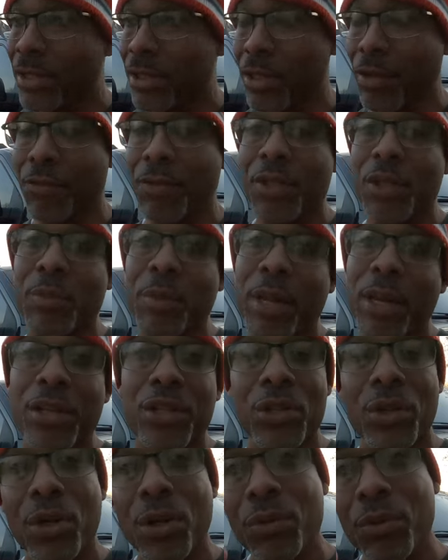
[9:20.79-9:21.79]

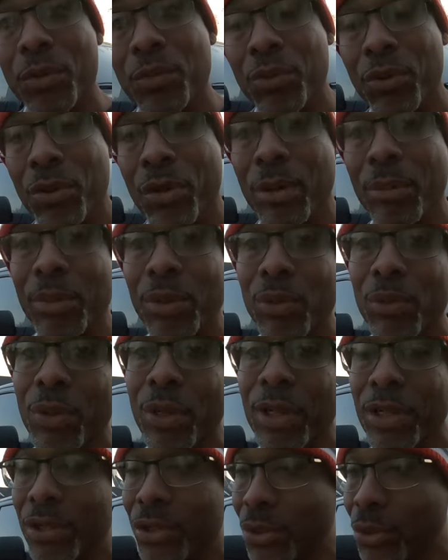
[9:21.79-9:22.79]
self-explanatory with pro number
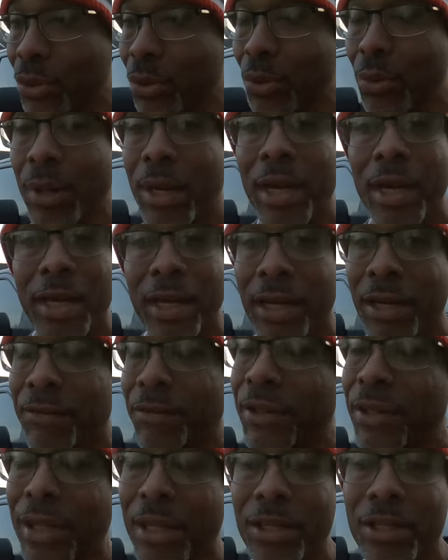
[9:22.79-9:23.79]
one and two, get
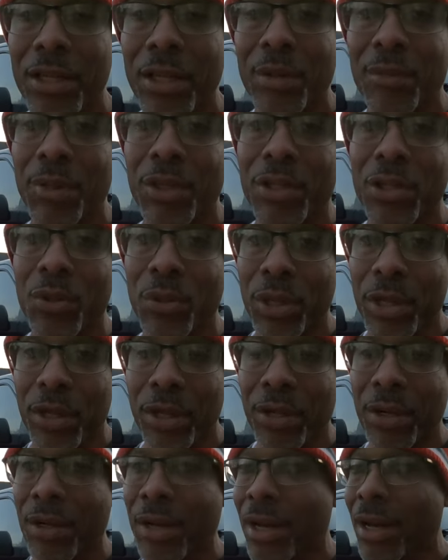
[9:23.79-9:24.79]
everything done much
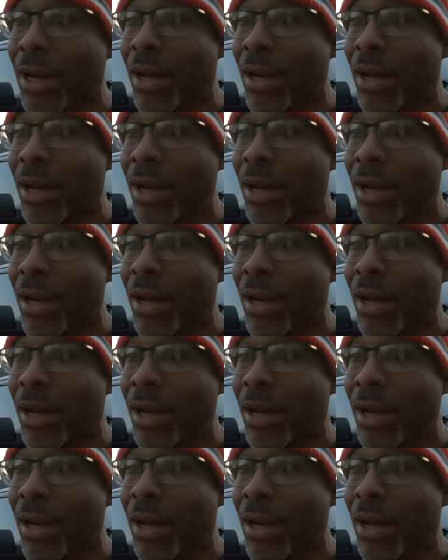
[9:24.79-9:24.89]
quicker.